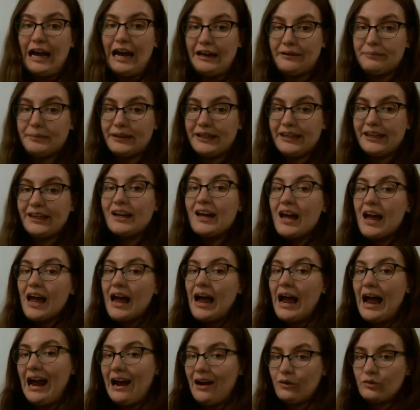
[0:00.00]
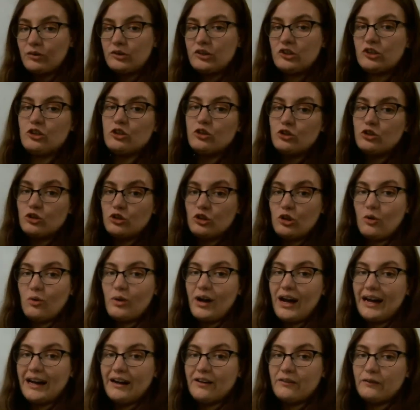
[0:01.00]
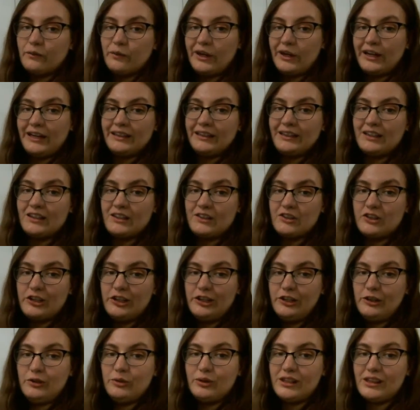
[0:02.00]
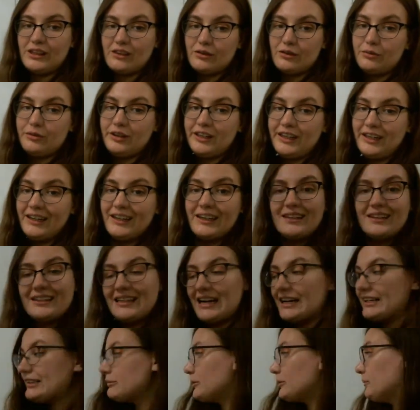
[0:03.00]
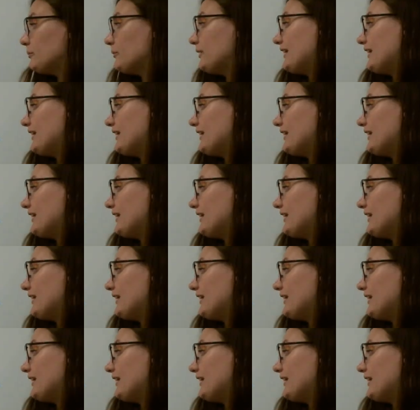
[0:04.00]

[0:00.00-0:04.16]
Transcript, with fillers: I be out. So I have one, two, three decimal